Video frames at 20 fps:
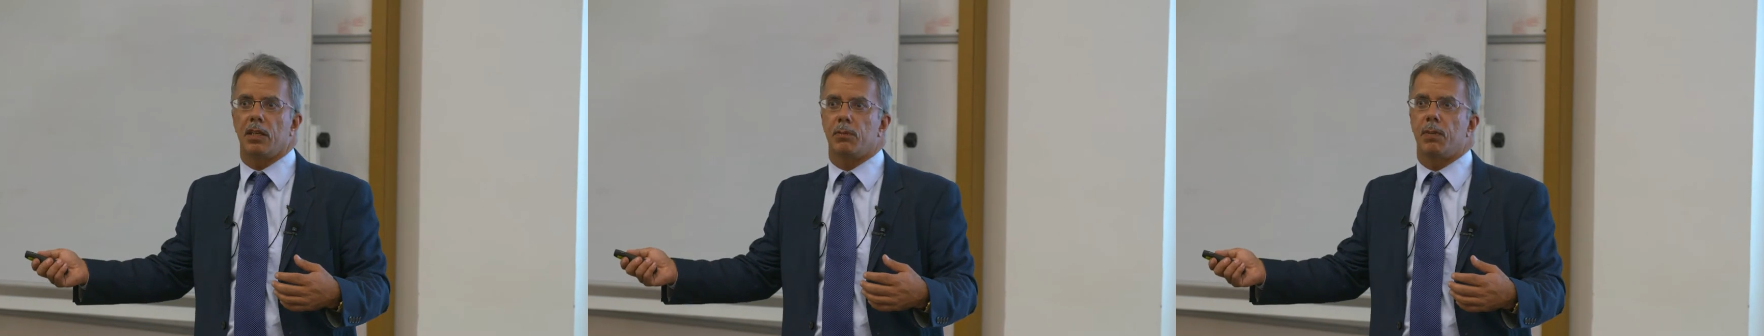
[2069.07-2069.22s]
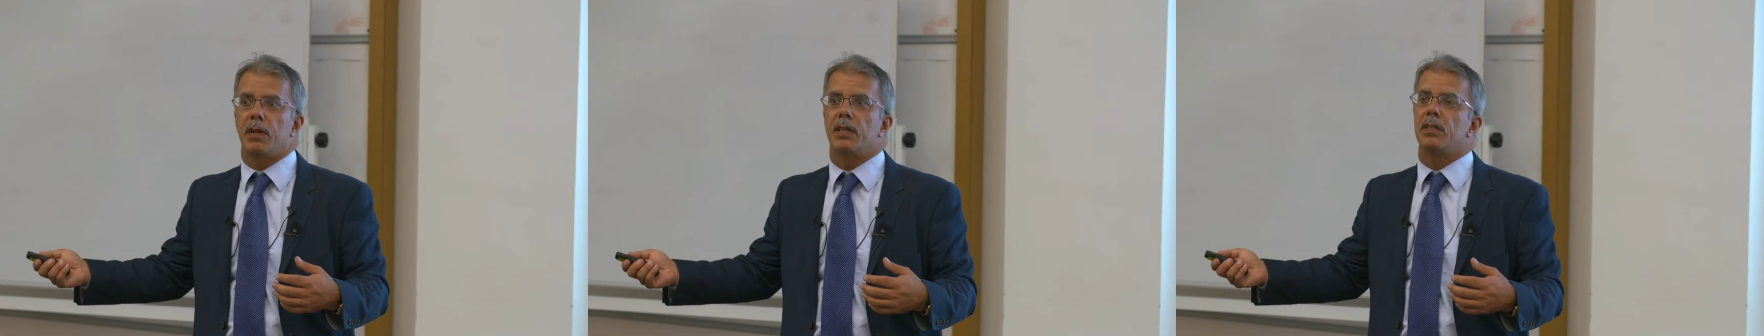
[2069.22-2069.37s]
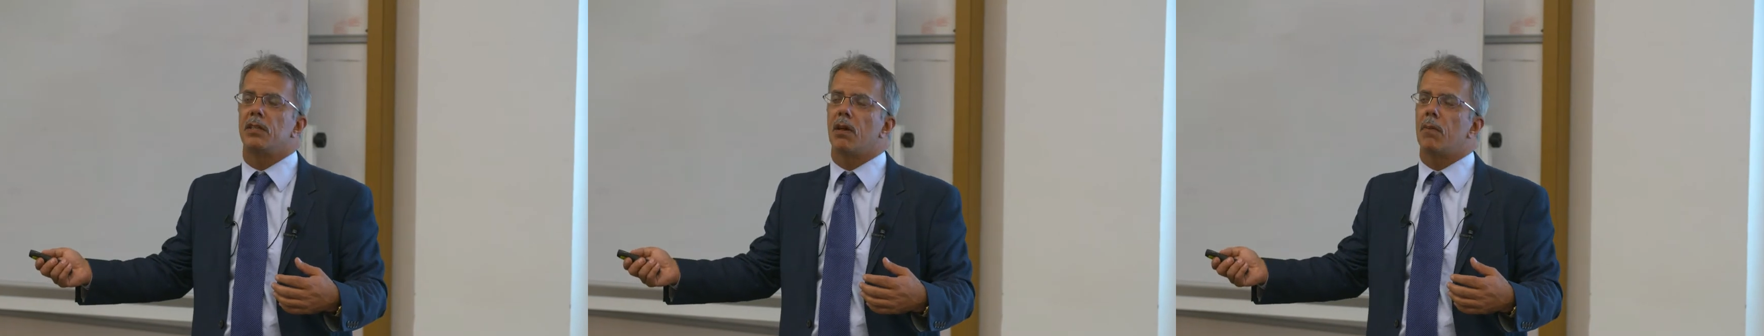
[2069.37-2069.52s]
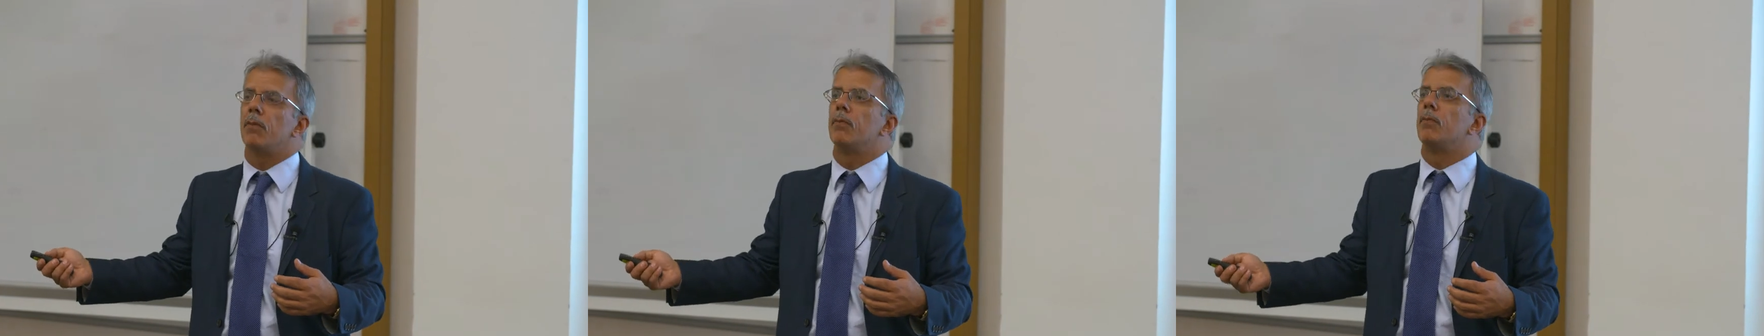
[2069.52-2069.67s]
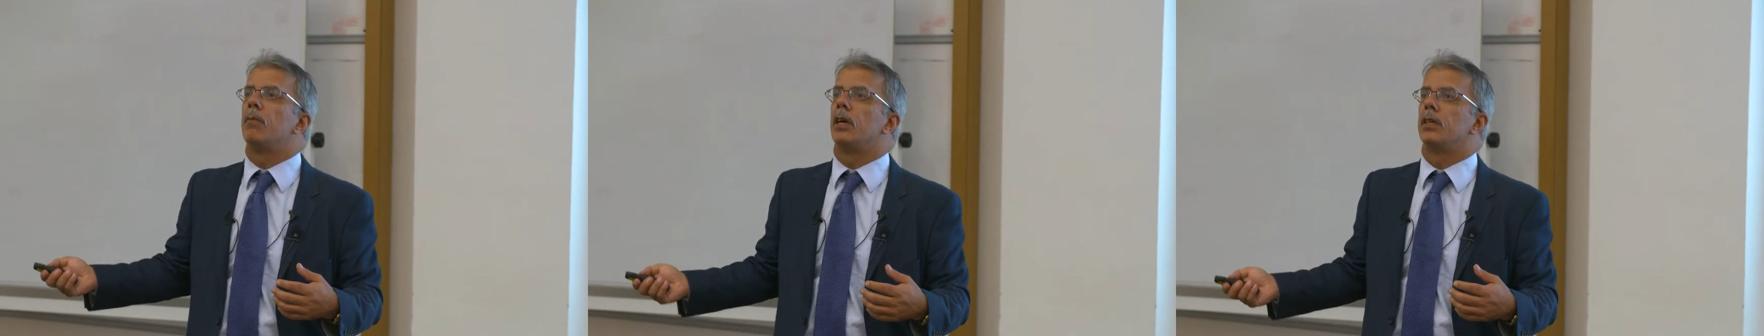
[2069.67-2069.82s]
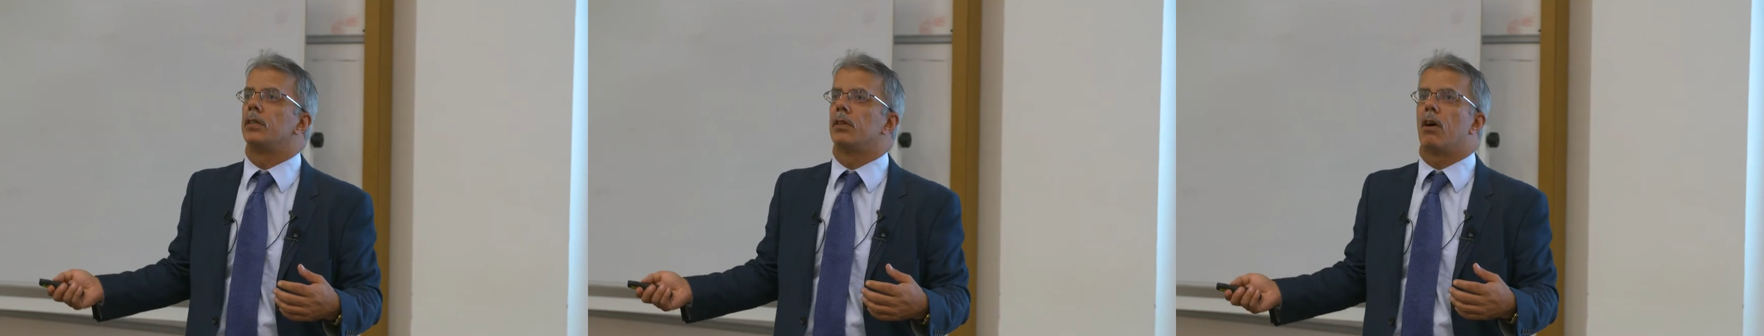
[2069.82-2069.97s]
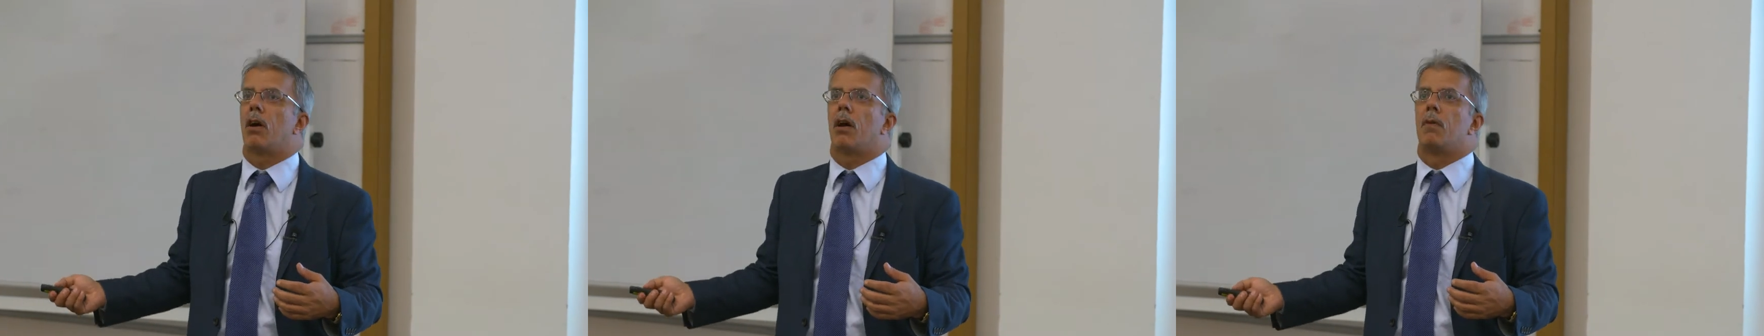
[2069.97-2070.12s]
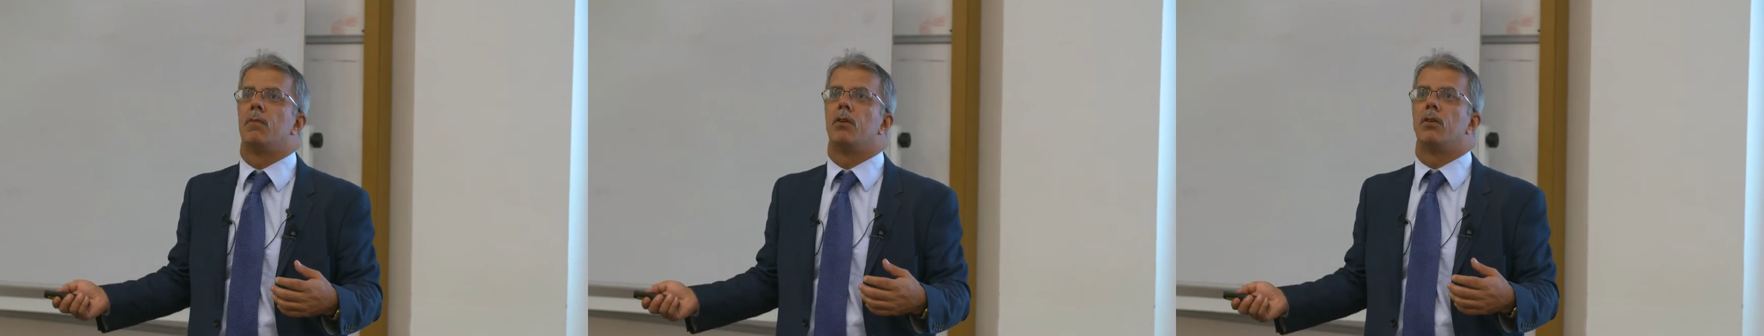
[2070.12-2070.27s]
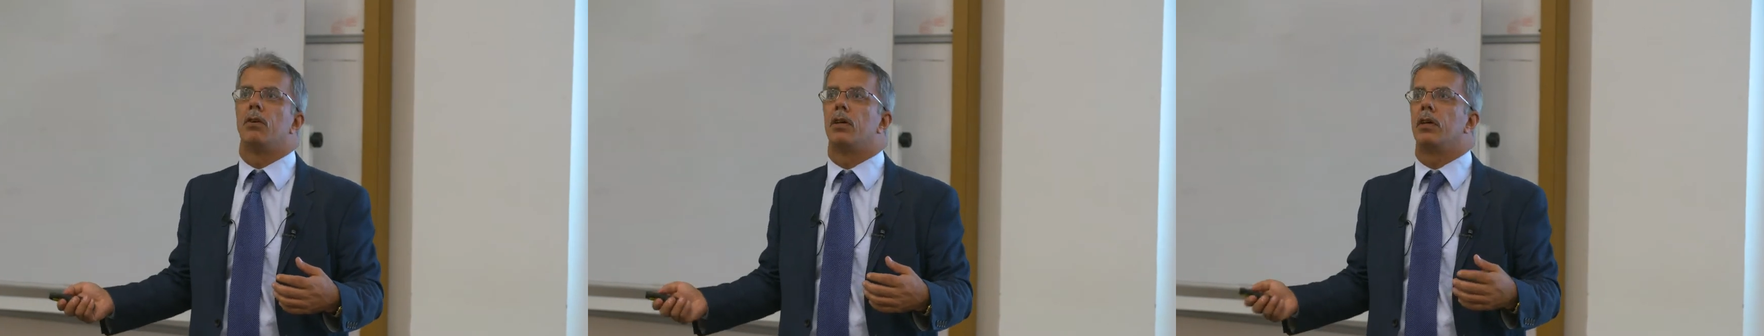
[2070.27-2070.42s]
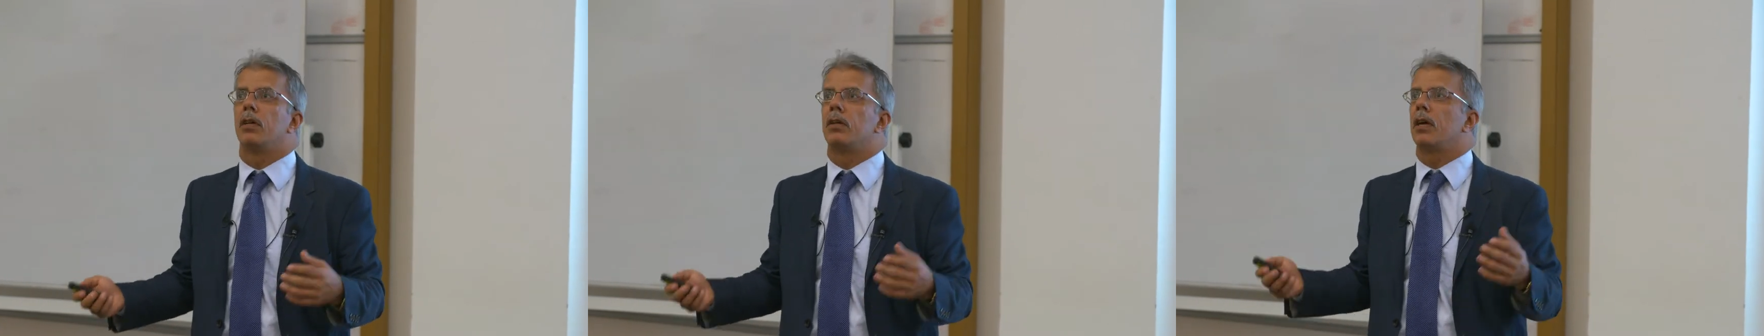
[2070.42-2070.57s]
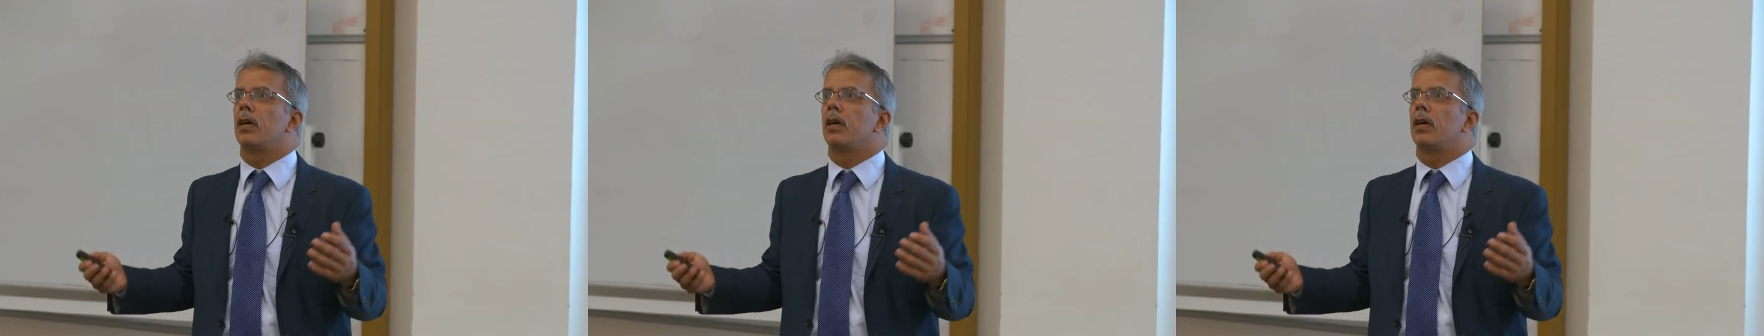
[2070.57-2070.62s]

spend some of my time looking at